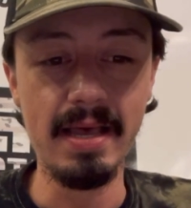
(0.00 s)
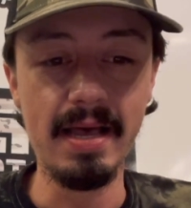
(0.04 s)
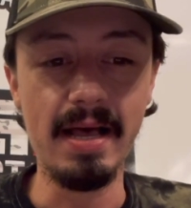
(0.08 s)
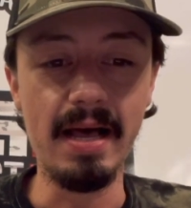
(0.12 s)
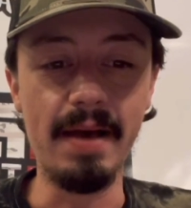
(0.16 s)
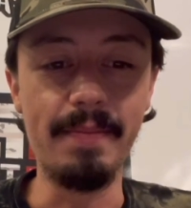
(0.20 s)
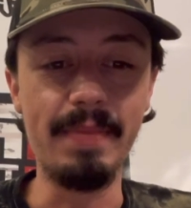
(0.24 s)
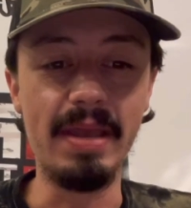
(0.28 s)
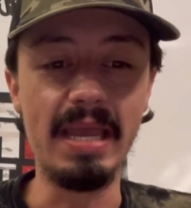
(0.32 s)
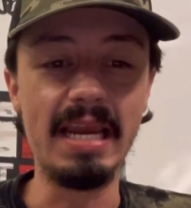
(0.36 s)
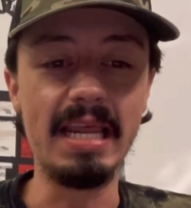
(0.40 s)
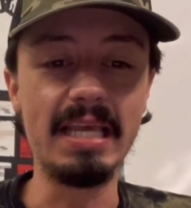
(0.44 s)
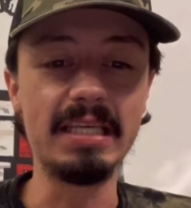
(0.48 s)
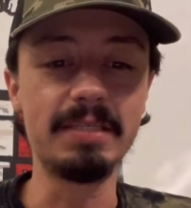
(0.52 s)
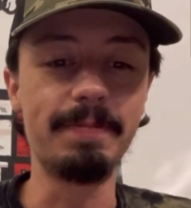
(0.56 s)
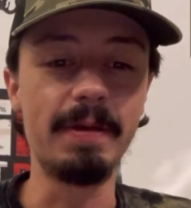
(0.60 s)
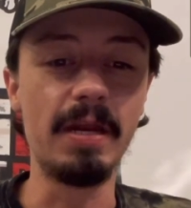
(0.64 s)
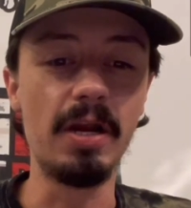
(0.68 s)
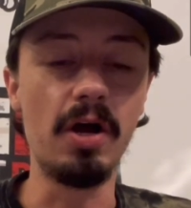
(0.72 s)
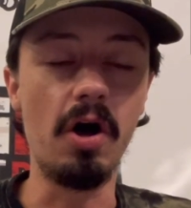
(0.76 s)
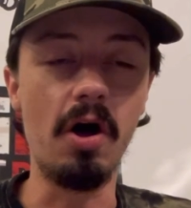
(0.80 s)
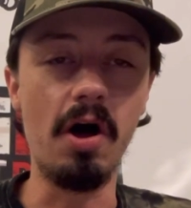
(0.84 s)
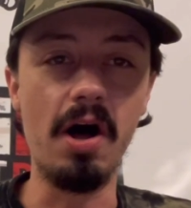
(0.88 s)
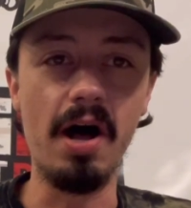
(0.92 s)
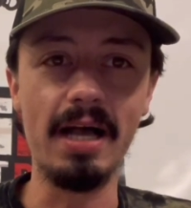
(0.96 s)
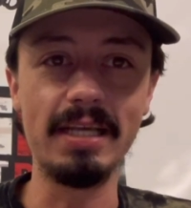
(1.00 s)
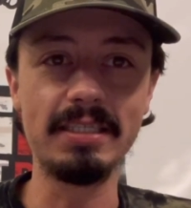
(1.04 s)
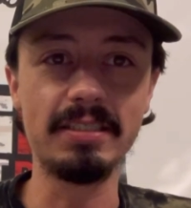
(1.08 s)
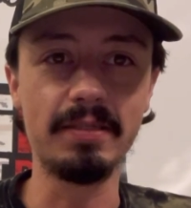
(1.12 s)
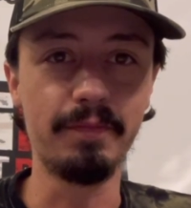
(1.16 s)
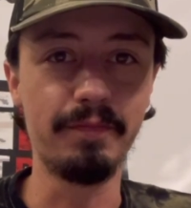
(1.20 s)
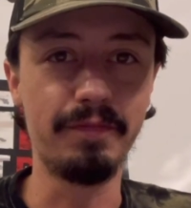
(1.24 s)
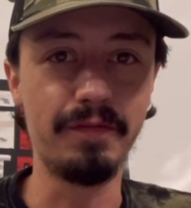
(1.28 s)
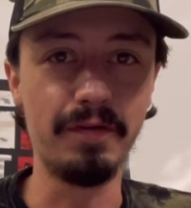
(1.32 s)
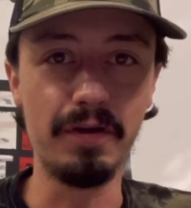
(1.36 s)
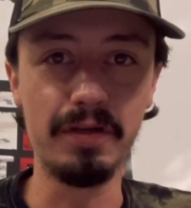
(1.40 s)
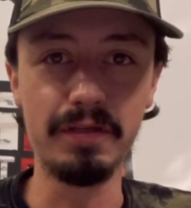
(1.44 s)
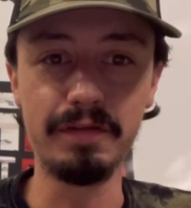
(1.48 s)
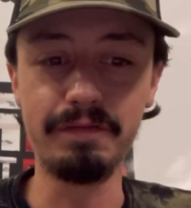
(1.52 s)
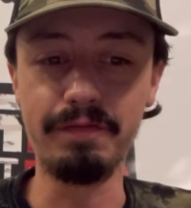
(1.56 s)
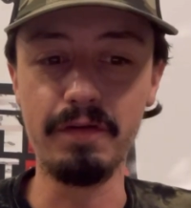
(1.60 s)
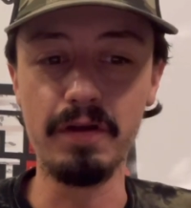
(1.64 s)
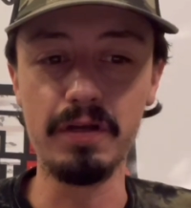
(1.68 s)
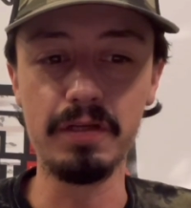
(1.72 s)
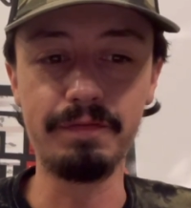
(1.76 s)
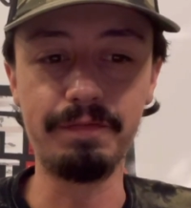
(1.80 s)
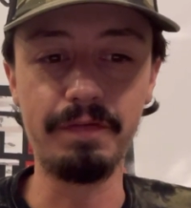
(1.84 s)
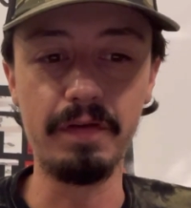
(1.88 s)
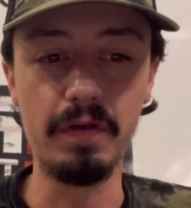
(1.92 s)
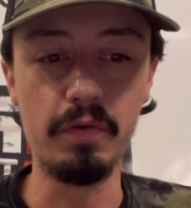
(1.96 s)
I mean, he's been awesome for his
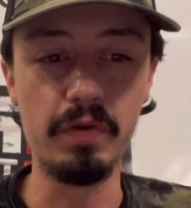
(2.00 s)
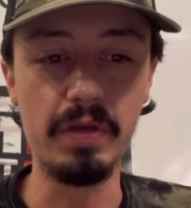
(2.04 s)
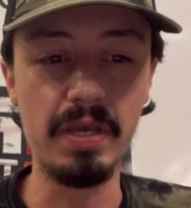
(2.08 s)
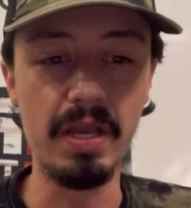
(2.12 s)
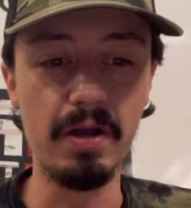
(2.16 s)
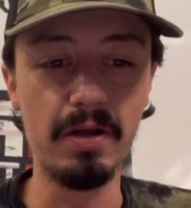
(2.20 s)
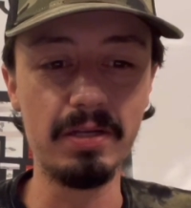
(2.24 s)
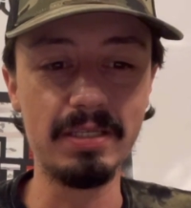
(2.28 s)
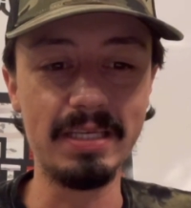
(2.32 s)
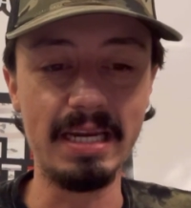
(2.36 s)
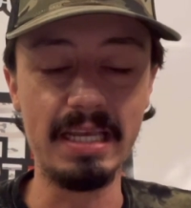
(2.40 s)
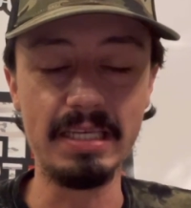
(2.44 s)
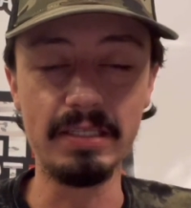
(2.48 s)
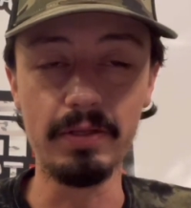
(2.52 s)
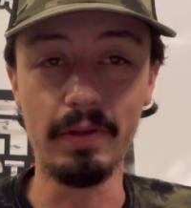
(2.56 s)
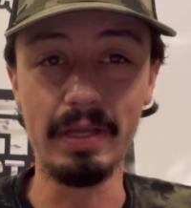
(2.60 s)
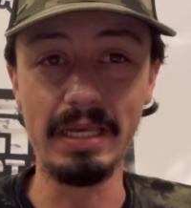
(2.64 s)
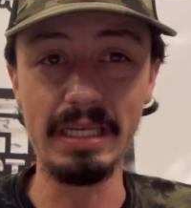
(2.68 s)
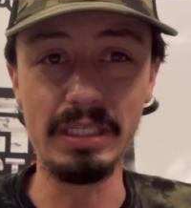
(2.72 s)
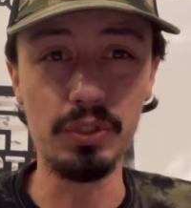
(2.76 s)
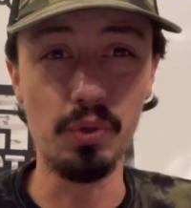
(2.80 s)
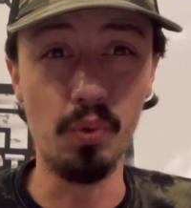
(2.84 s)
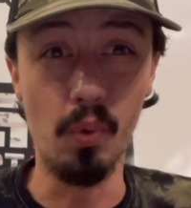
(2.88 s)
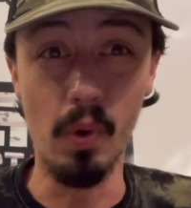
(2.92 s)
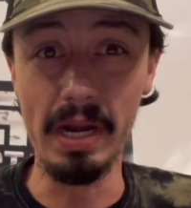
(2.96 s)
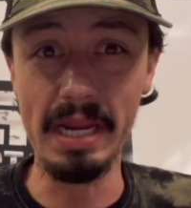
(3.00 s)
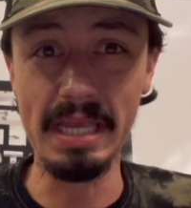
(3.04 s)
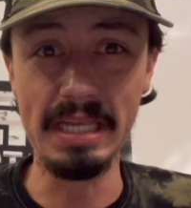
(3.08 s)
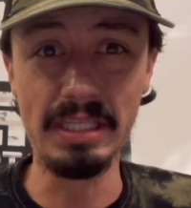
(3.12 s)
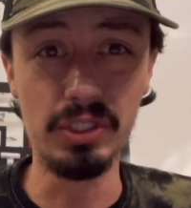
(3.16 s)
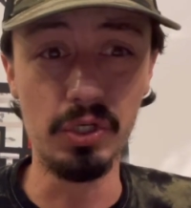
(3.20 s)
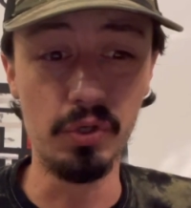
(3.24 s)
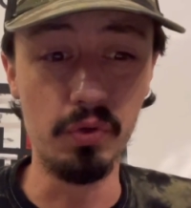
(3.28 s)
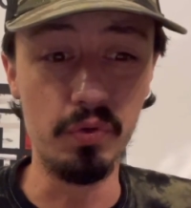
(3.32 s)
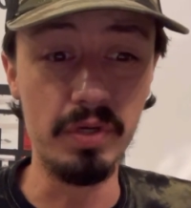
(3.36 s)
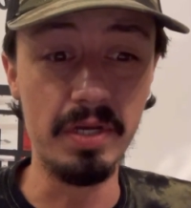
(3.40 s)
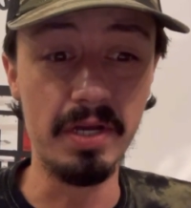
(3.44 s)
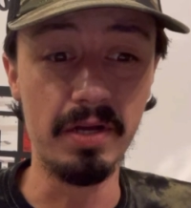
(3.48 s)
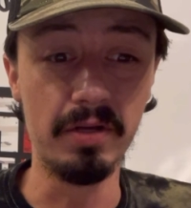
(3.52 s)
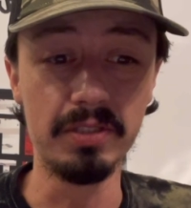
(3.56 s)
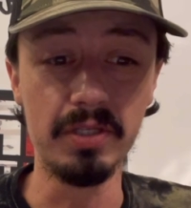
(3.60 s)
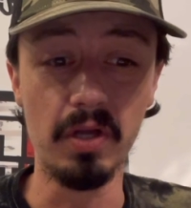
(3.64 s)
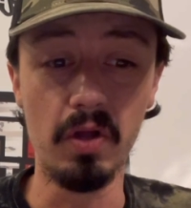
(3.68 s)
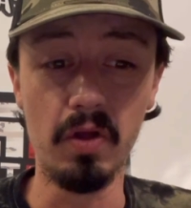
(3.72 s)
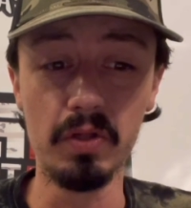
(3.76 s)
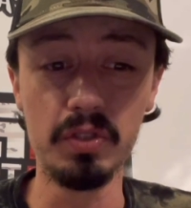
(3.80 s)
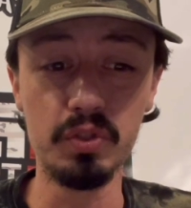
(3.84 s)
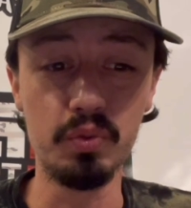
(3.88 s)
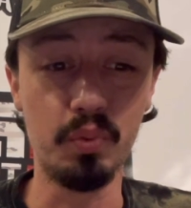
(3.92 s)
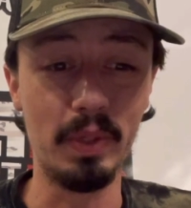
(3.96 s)
first few years, and he's only 22 years
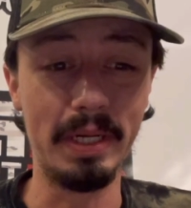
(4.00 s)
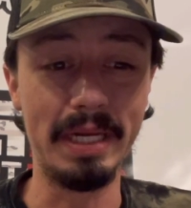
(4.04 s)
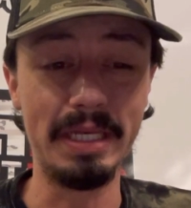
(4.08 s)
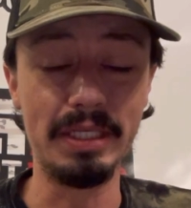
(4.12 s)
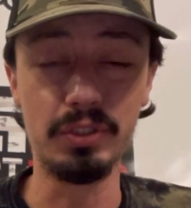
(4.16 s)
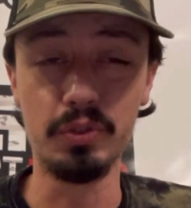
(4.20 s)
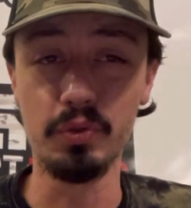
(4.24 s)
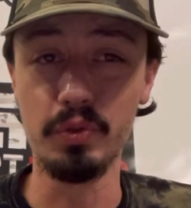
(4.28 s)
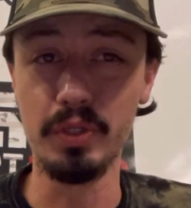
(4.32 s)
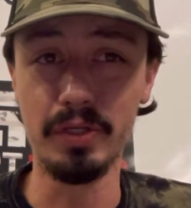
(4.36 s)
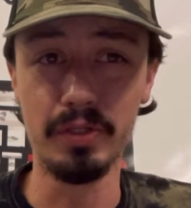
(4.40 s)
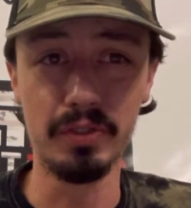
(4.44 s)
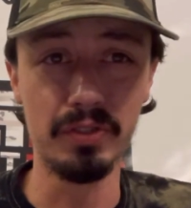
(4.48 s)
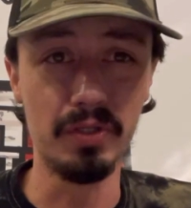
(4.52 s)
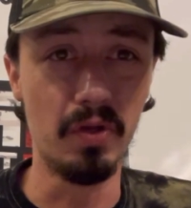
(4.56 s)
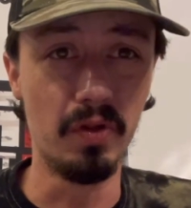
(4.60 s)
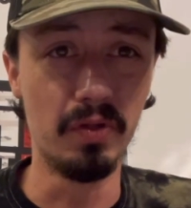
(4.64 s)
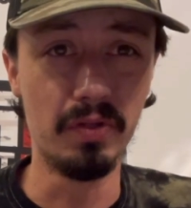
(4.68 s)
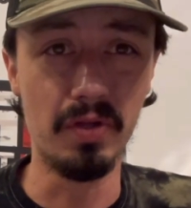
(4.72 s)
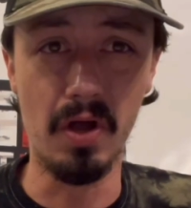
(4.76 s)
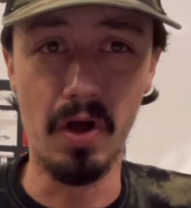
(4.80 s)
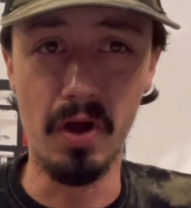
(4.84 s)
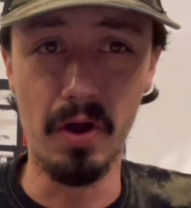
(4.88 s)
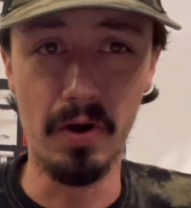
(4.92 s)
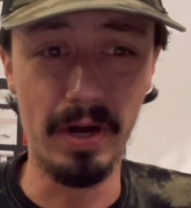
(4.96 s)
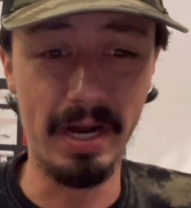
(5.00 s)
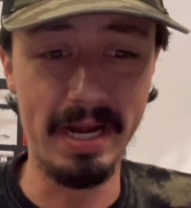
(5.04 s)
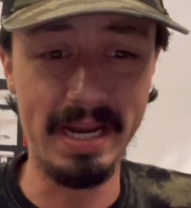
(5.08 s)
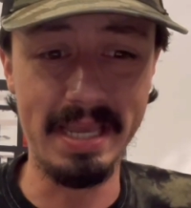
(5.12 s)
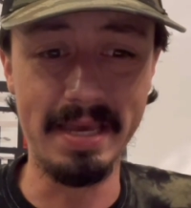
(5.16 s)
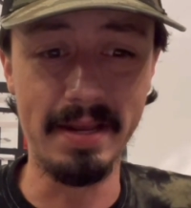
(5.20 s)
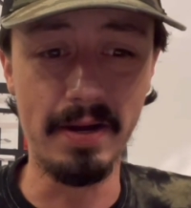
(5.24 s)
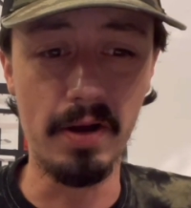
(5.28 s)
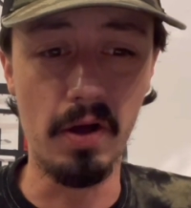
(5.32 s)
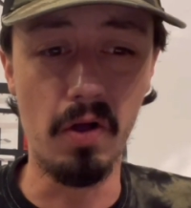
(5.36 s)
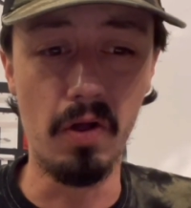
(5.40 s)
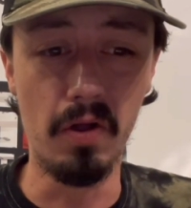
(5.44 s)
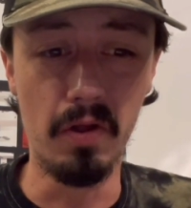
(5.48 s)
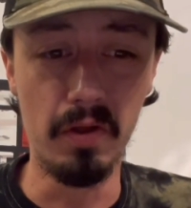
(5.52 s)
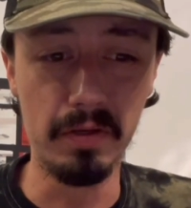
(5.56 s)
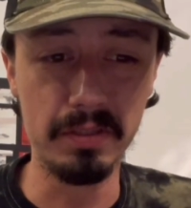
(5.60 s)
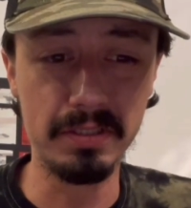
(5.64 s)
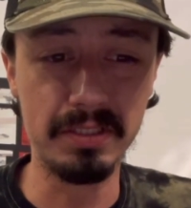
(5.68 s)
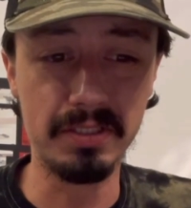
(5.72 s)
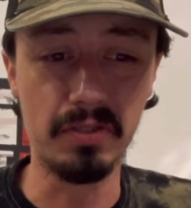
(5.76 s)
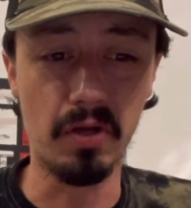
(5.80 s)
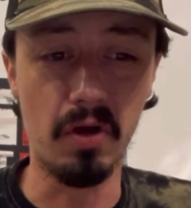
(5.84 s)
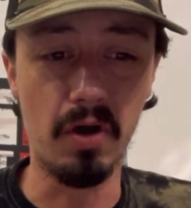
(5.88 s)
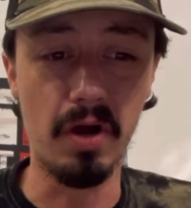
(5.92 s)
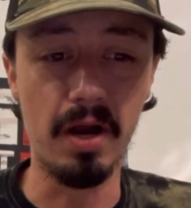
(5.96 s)
old, 22 years old, already an all
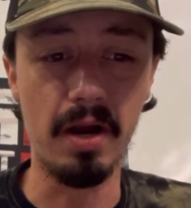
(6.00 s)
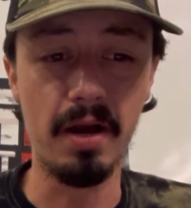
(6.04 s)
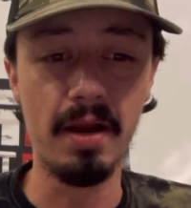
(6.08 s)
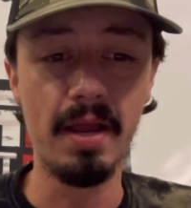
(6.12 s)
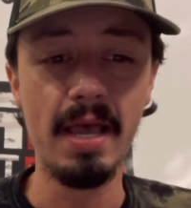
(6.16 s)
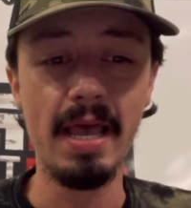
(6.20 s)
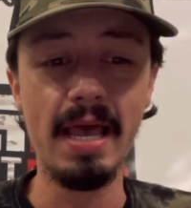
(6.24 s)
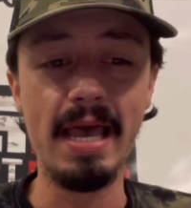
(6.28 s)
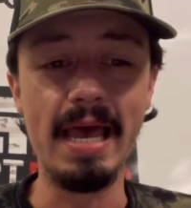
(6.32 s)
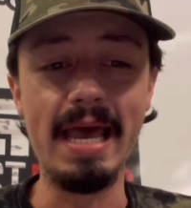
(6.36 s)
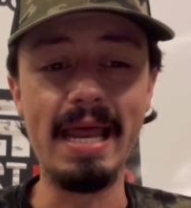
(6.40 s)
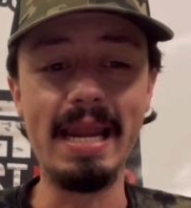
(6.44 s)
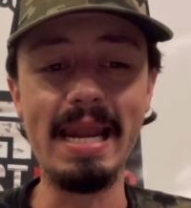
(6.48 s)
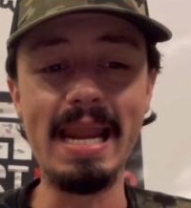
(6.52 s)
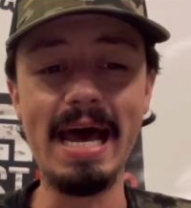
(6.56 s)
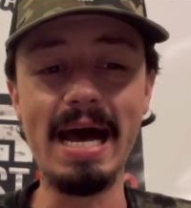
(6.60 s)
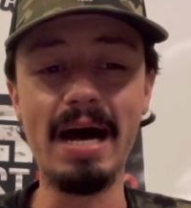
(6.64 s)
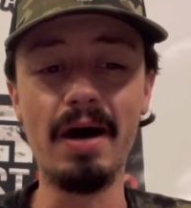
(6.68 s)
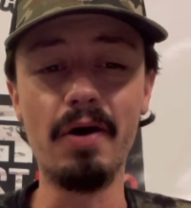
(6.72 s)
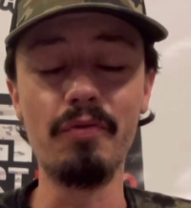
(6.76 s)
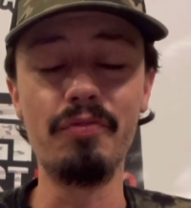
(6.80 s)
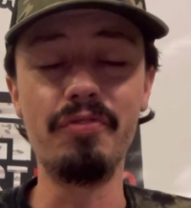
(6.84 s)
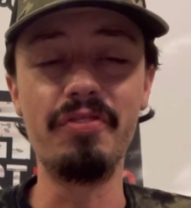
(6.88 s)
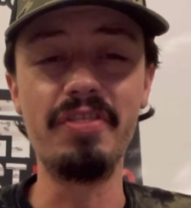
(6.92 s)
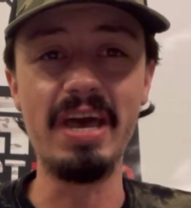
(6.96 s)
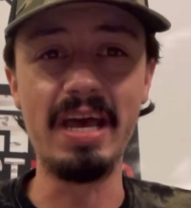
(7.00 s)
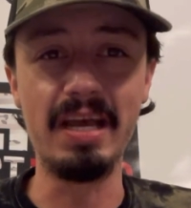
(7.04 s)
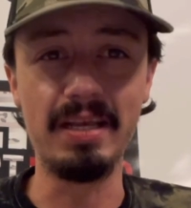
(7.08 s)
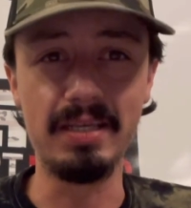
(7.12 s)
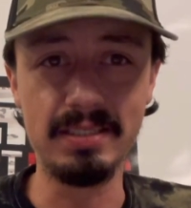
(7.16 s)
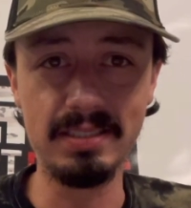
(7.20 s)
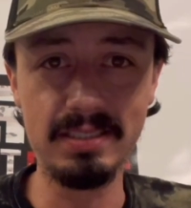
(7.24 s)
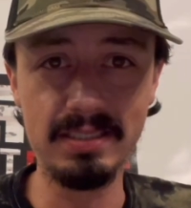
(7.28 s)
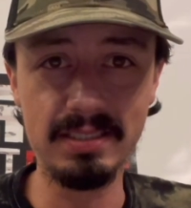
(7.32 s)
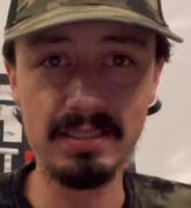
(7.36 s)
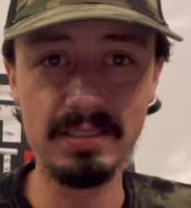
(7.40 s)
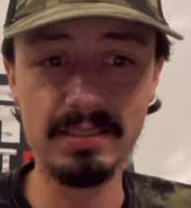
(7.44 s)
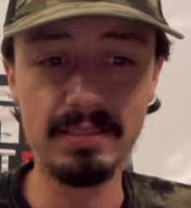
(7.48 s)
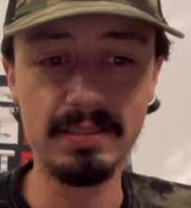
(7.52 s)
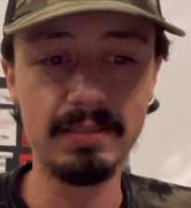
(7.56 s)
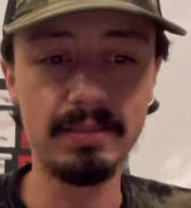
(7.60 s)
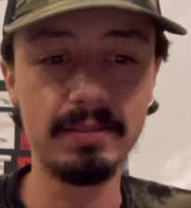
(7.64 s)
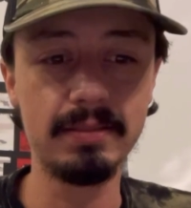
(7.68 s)
star, and now this.